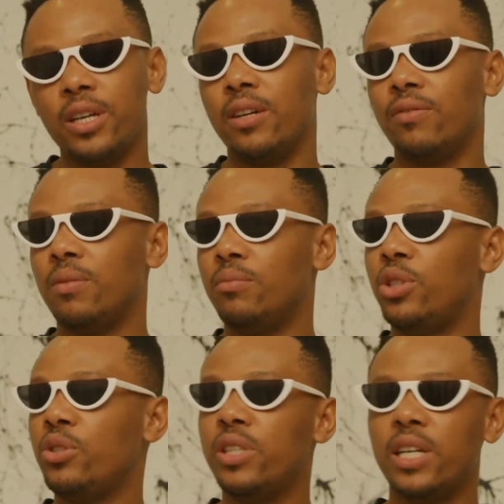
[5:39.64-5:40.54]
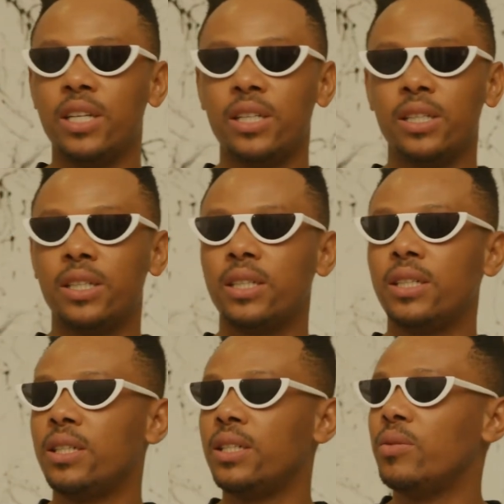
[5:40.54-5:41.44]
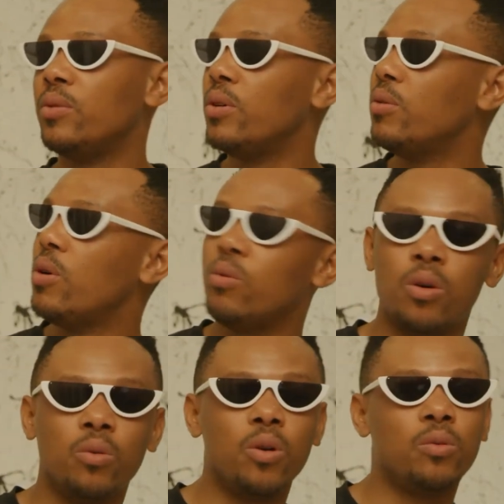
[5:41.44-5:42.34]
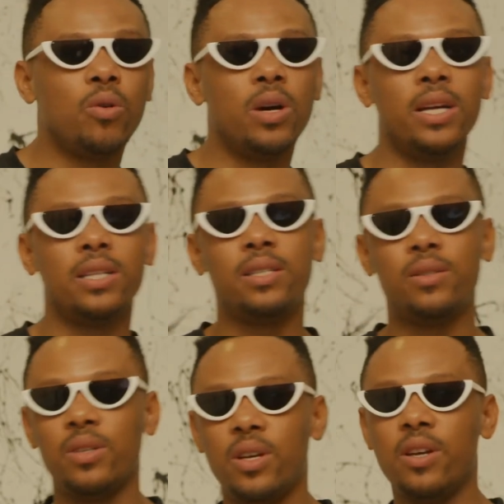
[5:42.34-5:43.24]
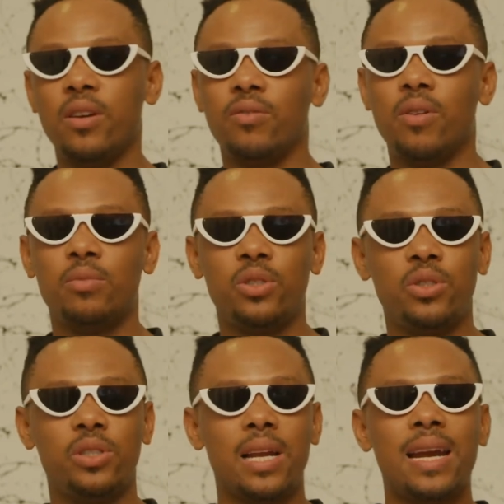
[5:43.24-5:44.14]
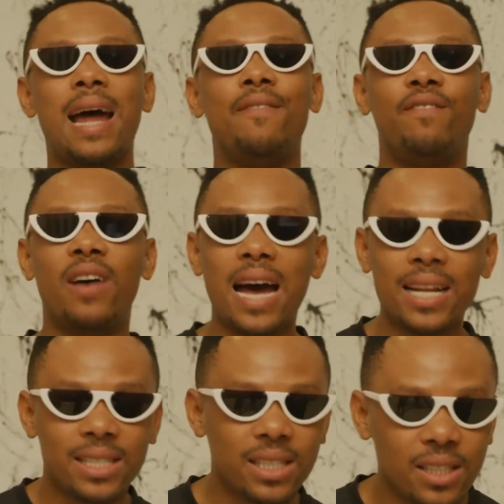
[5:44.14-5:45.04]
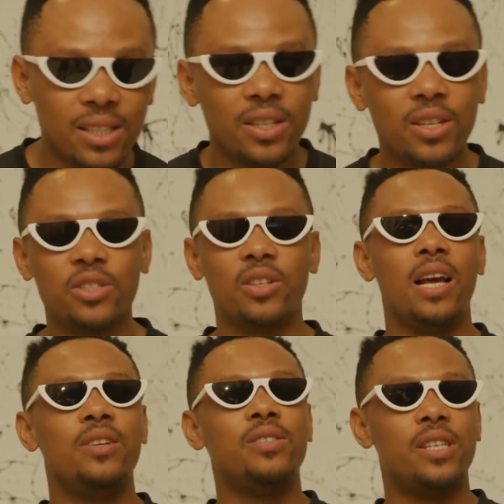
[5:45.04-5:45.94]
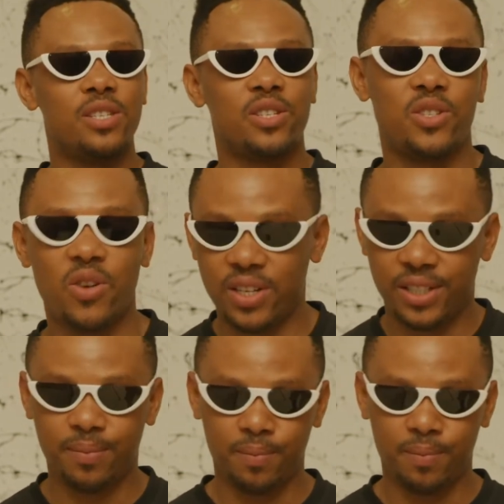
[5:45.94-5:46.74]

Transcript: If I'm shooting a, what else? If I'm shooting an advert, should I use a Sony?